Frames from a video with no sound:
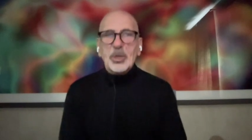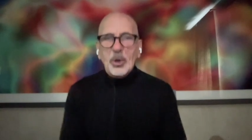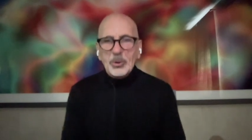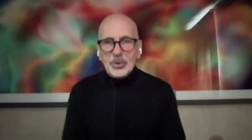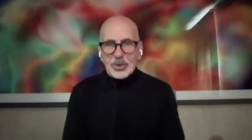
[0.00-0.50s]

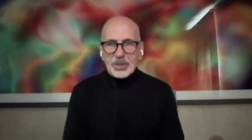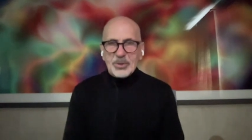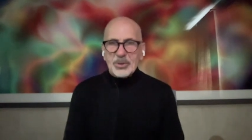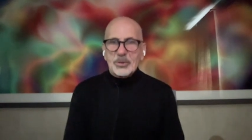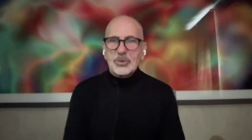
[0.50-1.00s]
older
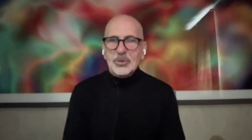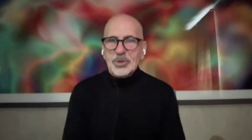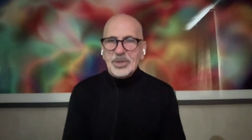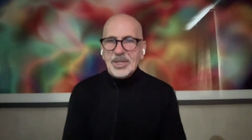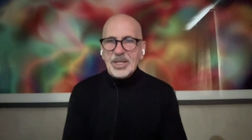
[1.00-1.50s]

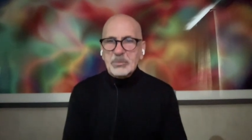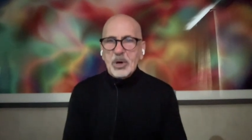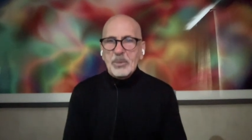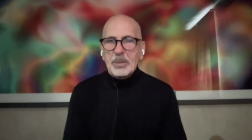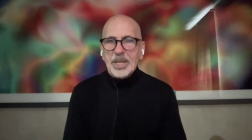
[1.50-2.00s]
institution as
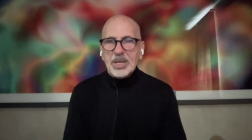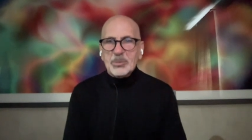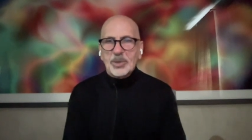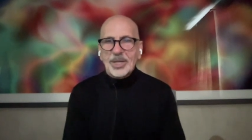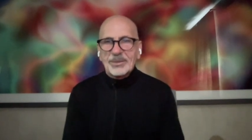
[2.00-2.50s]
MoMA PS1?